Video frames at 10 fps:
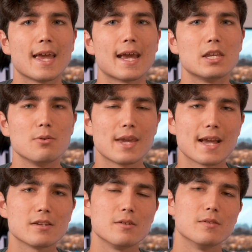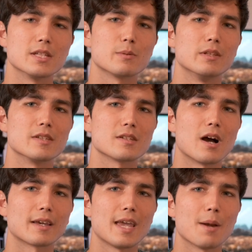And you can't do this with the
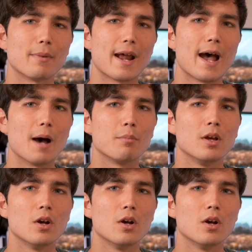stock camera app.